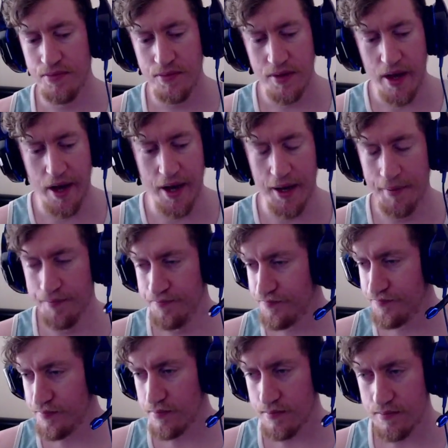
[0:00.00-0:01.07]
um,
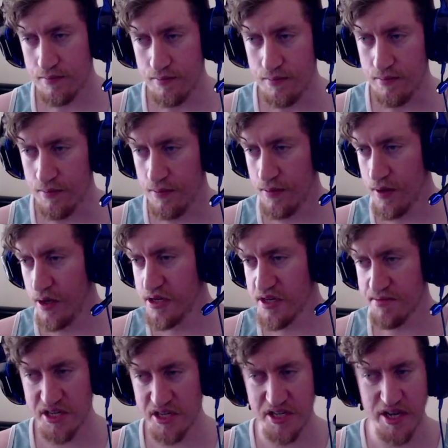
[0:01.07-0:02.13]
some
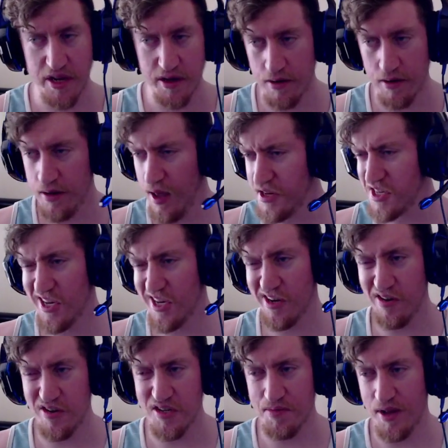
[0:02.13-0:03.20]
stick, not
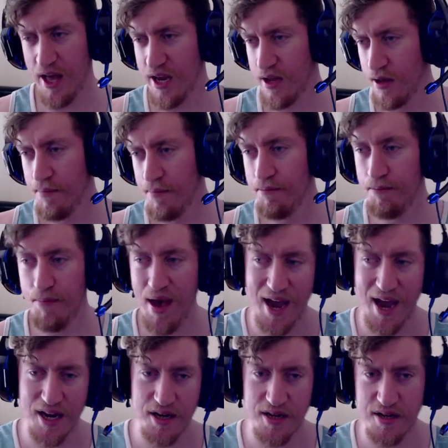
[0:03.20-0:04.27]
stickers, but like
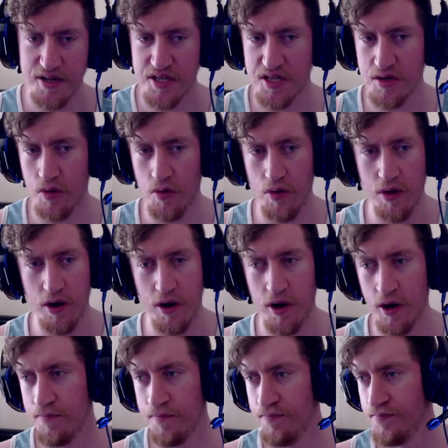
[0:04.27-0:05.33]
magnets
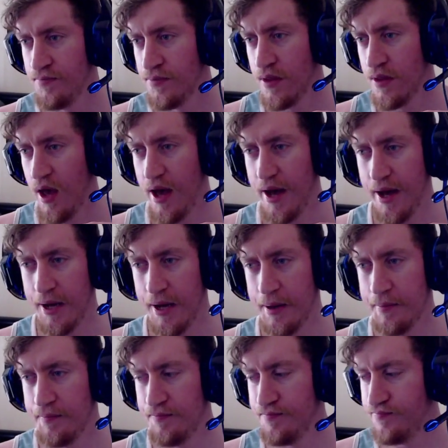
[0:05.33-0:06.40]
or
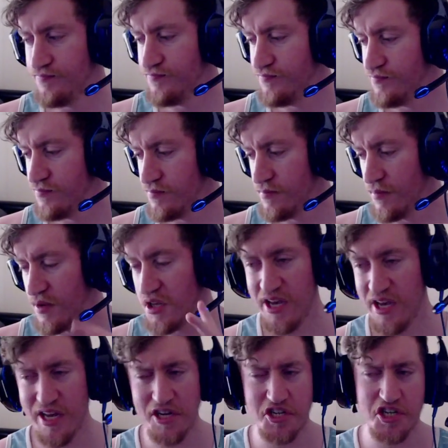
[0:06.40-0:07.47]
um,
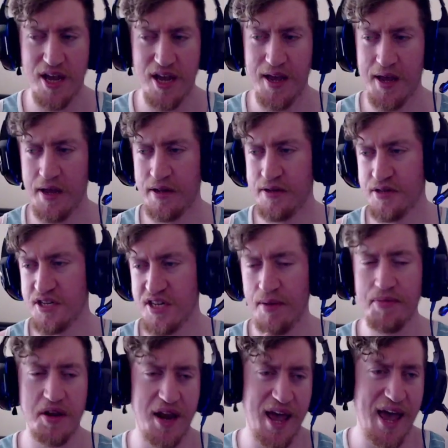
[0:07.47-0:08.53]
keychains,
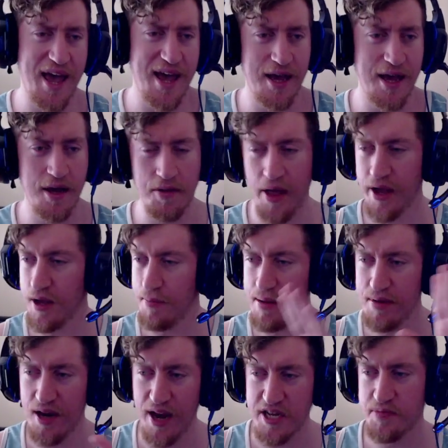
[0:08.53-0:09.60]
something to hang, like maybe a
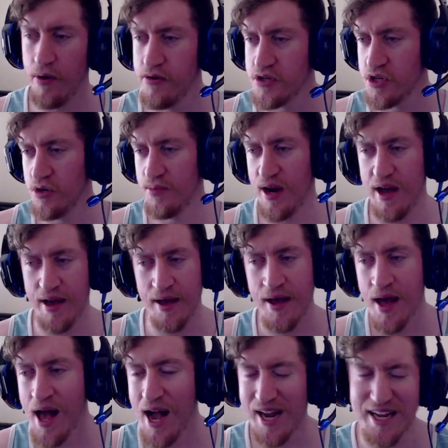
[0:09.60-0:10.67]
nice poster, but I,
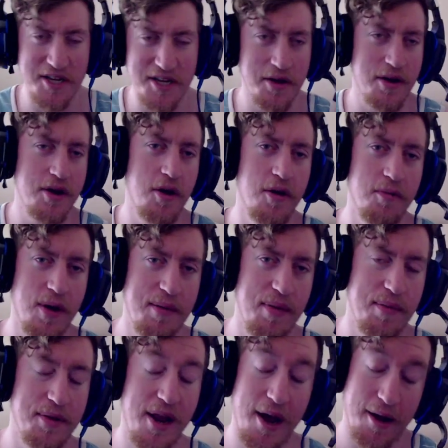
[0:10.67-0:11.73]
I guess I gotta go on
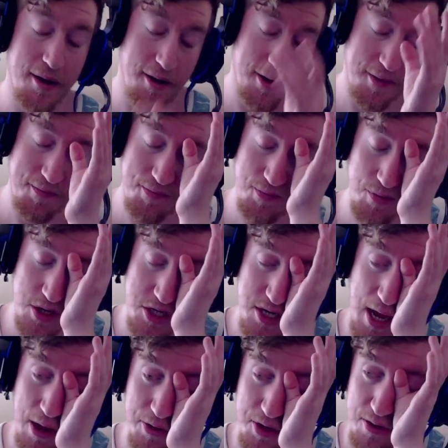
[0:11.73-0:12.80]
redbubble.com, which
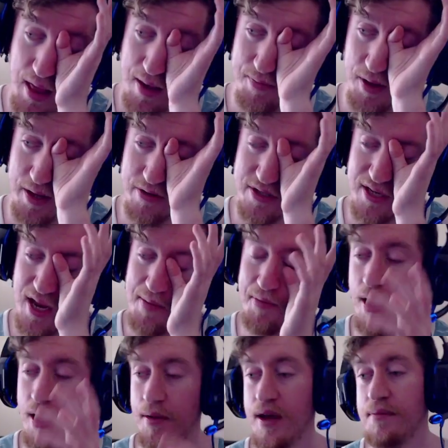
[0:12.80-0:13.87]
I'll do that later today
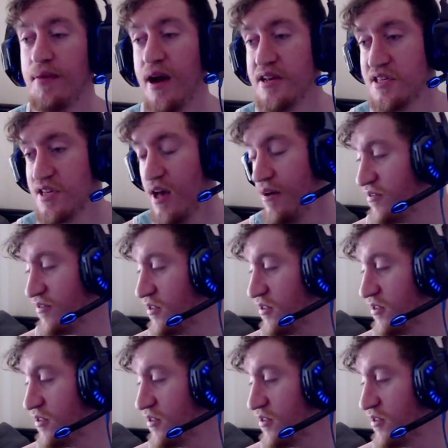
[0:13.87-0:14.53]
probably and buy stuff.